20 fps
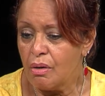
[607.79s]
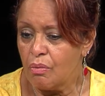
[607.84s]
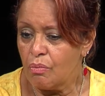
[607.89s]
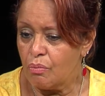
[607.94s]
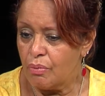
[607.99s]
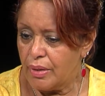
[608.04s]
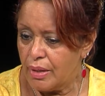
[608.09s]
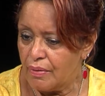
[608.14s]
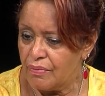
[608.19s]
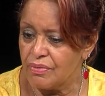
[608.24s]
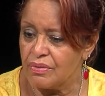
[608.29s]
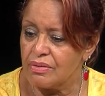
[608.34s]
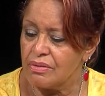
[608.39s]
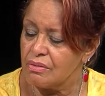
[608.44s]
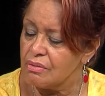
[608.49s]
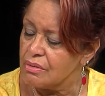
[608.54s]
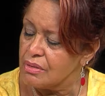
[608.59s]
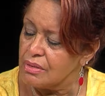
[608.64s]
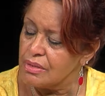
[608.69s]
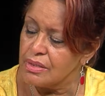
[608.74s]
we have to
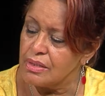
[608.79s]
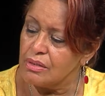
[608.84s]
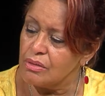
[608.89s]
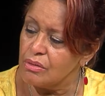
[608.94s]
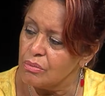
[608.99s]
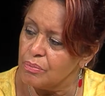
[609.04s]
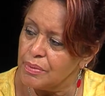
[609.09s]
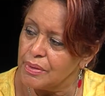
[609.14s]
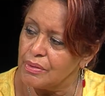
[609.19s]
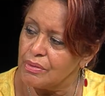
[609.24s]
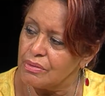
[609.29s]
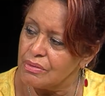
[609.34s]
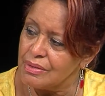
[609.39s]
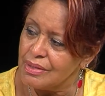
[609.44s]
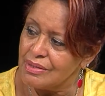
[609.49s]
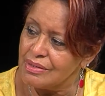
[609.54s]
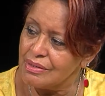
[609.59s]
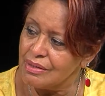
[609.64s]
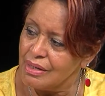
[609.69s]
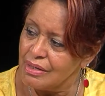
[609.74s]
still continue because
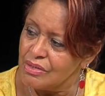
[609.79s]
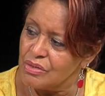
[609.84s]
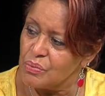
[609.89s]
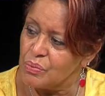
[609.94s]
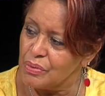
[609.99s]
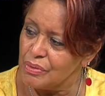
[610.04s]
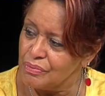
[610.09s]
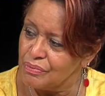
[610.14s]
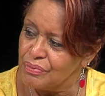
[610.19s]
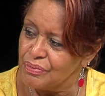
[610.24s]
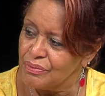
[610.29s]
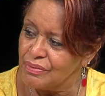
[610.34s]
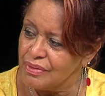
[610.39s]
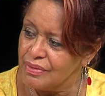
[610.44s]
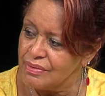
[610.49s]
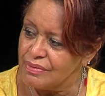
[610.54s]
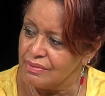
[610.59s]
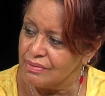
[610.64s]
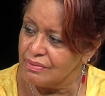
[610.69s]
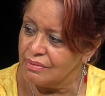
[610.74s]
that's God's will for
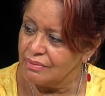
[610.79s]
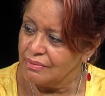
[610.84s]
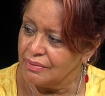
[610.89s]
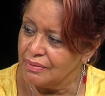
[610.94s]
us.